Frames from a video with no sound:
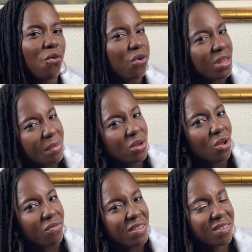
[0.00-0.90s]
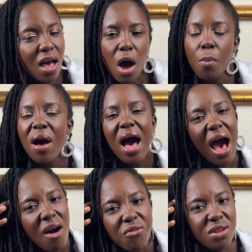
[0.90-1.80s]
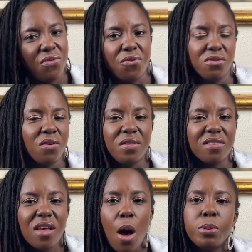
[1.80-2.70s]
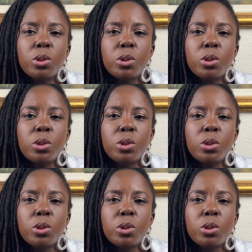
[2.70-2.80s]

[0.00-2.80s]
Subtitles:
for the middle of the scalp and for the front of the scalp.